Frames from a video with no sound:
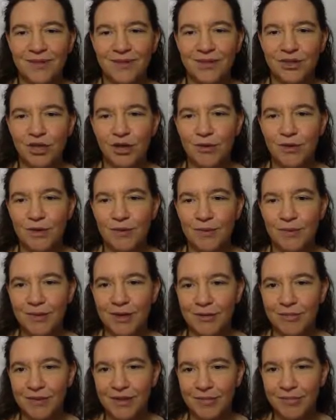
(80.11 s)
jokes
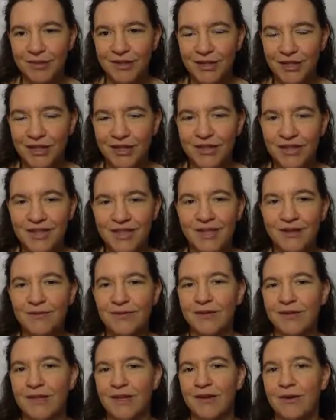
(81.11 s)
about mathematicians, even
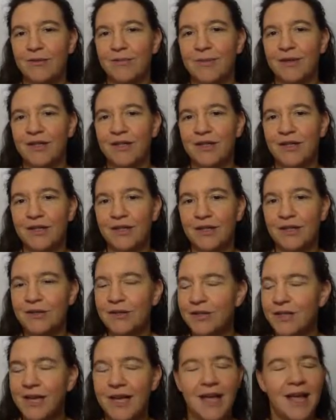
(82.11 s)
if they're not particularly good,